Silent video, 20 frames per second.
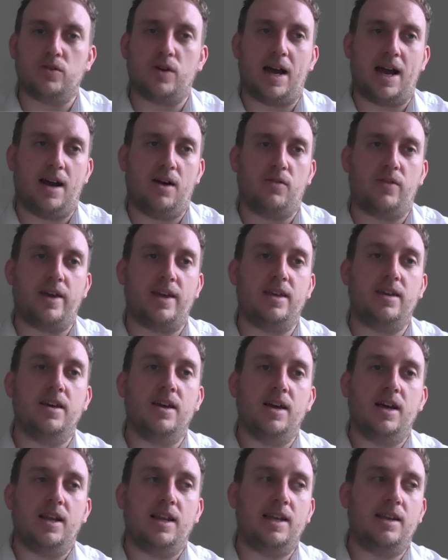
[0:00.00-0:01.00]
or how they
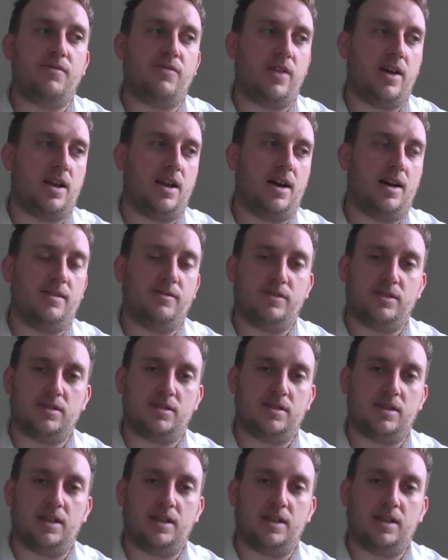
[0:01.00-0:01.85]
live their lives